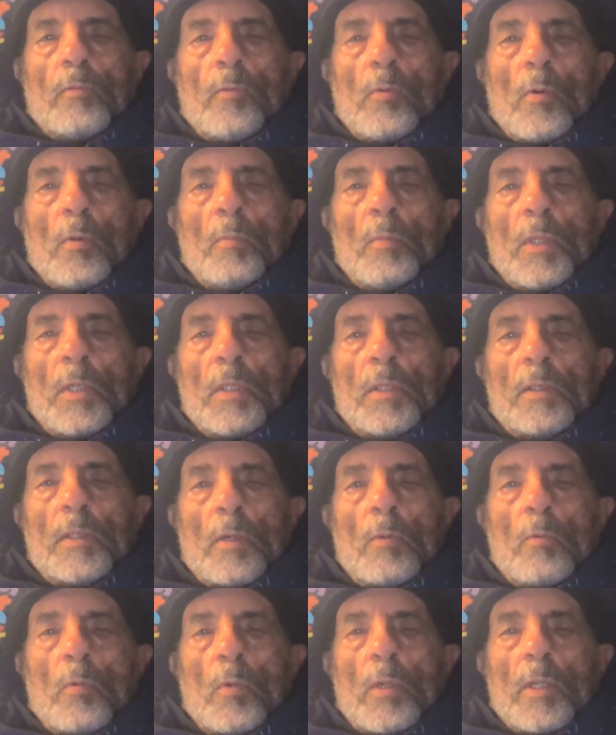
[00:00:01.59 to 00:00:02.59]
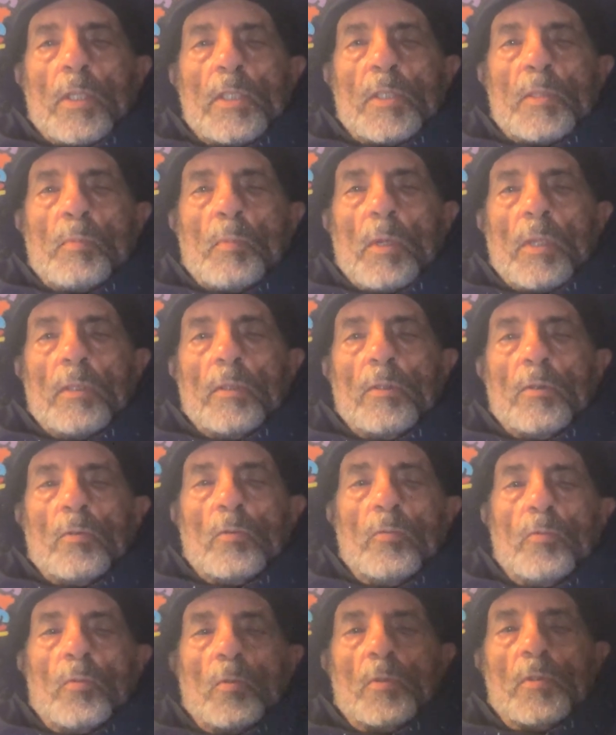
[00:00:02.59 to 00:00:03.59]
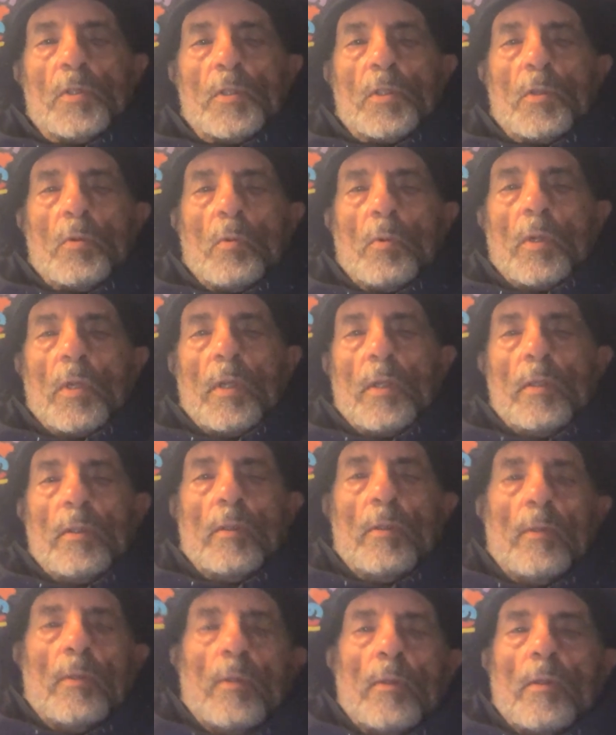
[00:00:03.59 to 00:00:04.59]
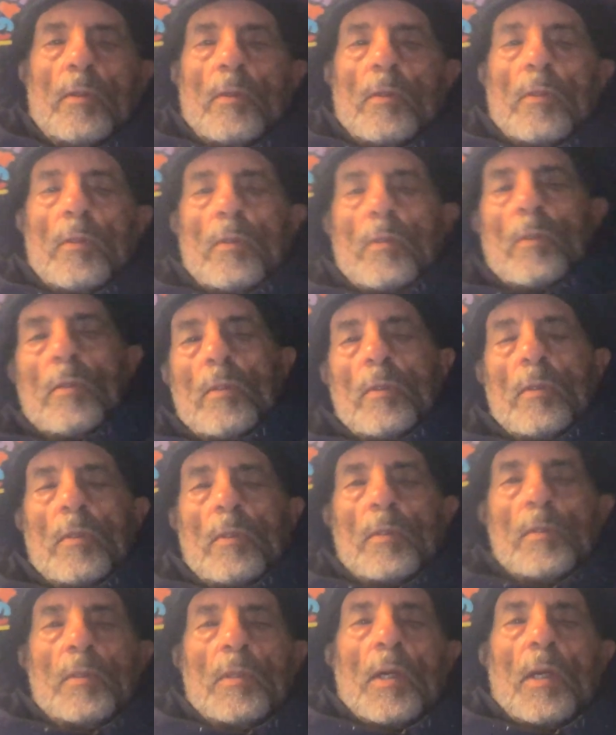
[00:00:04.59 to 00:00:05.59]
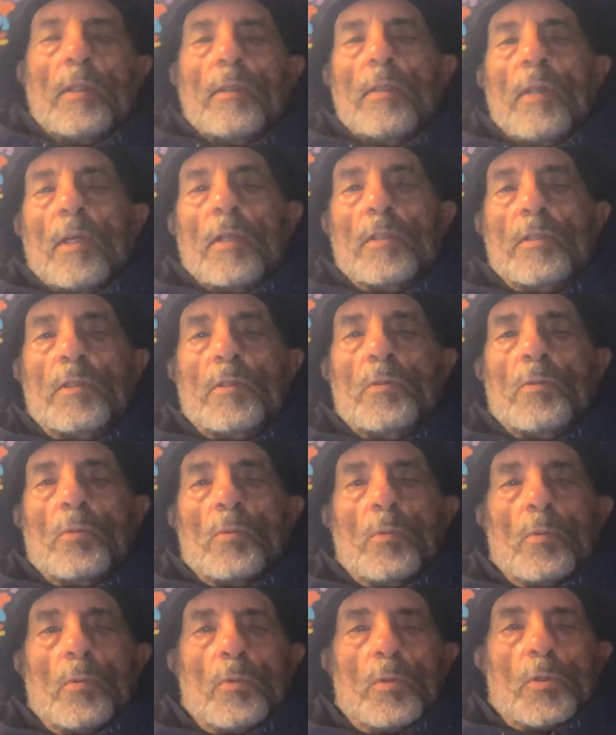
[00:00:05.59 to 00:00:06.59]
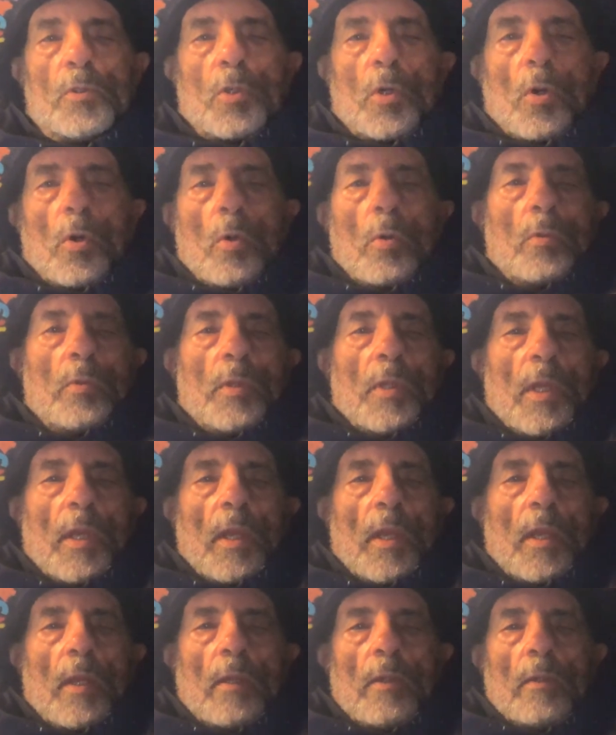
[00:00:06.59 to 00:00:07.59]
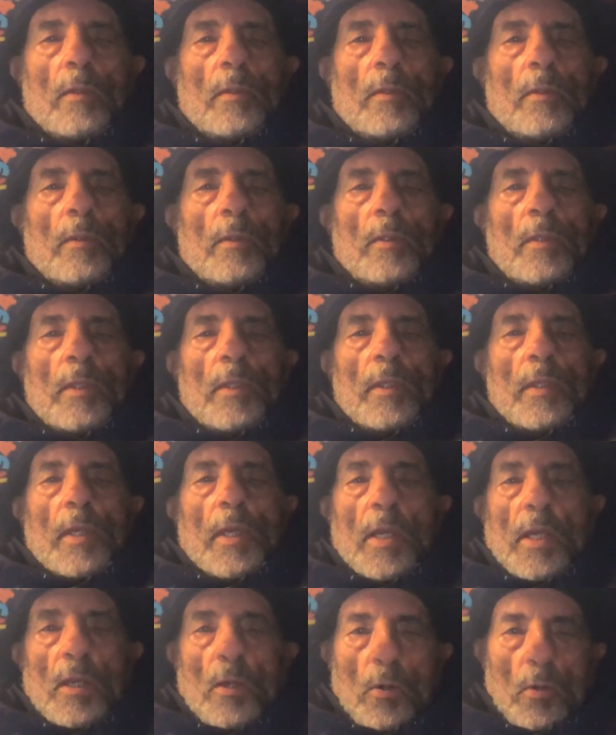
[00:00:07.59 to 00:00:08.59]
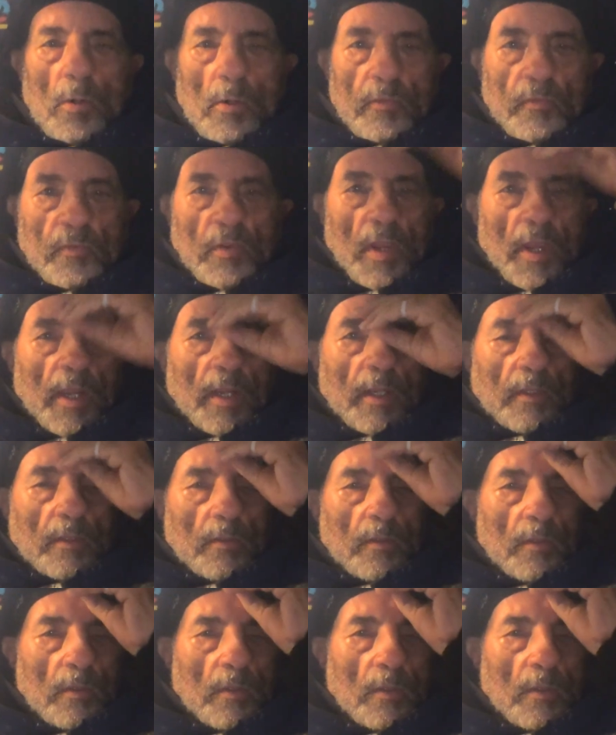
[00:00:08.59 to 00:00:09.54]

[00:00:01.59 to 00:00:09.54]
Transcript: for a minute I will expand it to full screen. The idea is to show the halo effect.